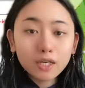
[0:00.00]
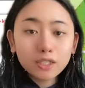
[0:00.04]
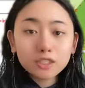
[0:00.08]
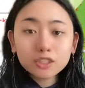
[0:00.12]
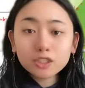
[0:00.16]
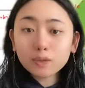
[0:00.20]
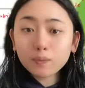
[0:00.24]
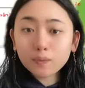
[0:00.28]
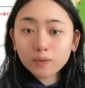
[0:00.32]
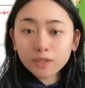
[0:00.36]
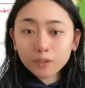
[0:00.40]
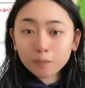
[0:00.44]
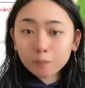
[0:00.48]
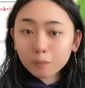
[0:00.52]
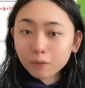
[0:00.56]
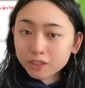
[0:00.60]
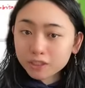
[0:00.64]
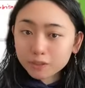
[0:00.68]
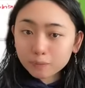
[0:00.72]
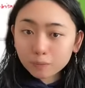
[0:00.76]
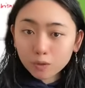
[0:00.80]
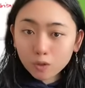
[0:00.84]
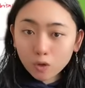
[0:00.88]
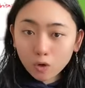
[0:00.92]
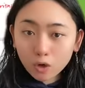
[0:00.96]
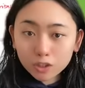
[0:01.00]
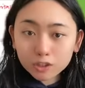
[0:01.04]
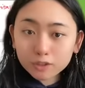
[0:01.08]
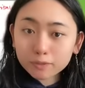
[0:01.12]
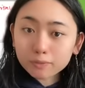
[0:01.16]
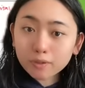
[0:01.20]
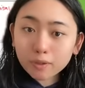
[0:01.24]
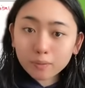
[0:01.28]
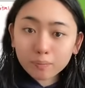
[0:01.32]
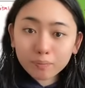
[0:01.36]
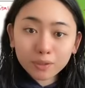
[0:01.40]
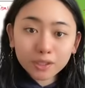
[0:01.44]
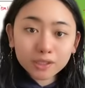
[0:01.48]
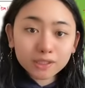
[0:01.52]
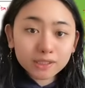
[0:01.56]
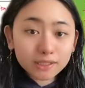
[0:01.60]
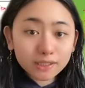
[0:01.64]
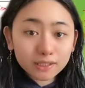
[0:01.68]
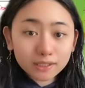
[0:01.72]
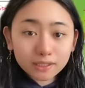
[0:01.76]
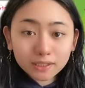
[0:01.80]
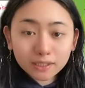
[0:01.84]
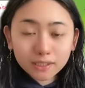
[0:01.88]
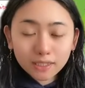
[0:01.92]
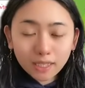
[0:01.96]
So with the principal quantum number, it's
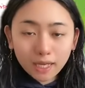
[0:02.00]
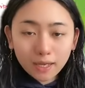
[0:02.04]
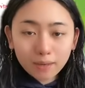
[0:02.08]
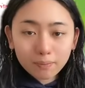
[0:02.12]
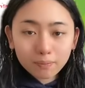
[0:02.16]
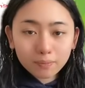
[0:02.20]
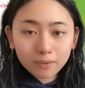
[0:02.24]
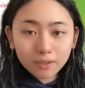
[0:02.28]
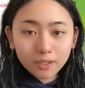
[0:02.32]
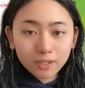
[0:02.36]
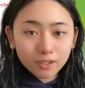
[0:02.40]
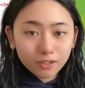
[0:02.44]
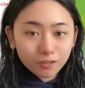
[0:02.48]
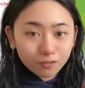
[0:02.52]
still the same.